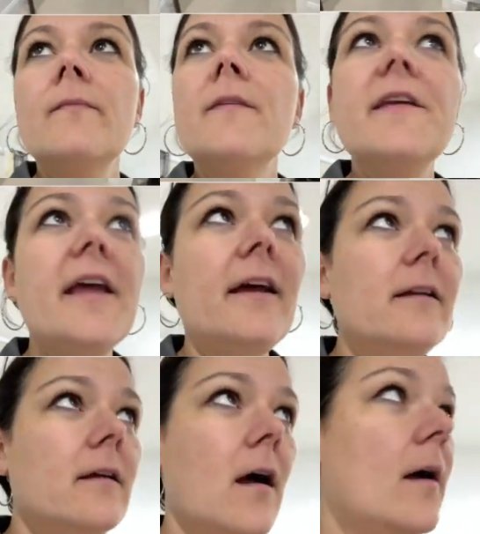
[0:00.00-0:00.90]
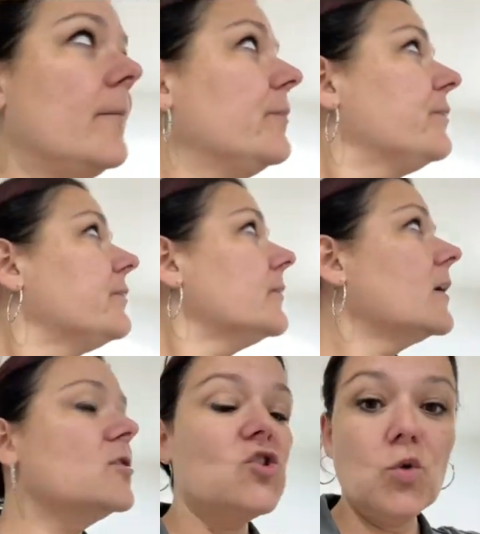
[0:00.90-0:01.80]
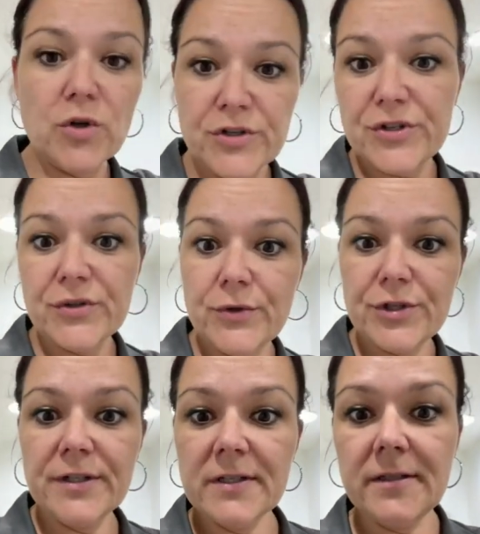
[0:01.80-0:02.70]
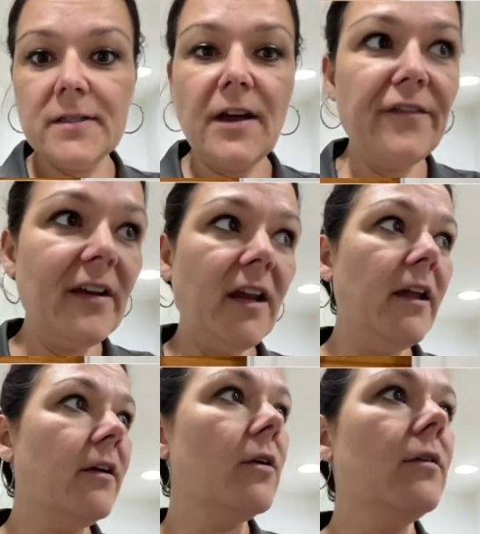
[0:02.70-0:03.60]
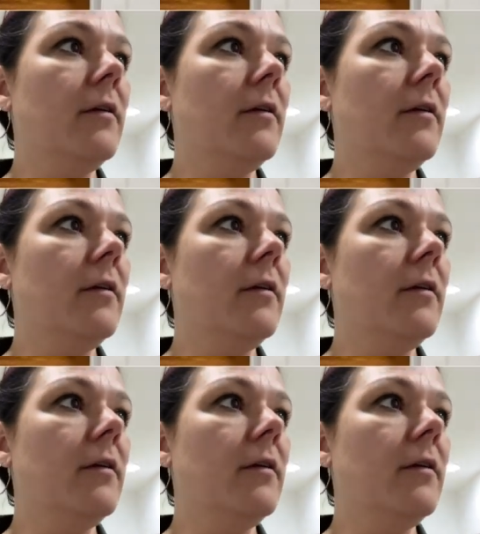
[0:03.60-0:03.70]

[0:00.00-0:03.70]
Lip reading: Get storage solutions and stuff in here.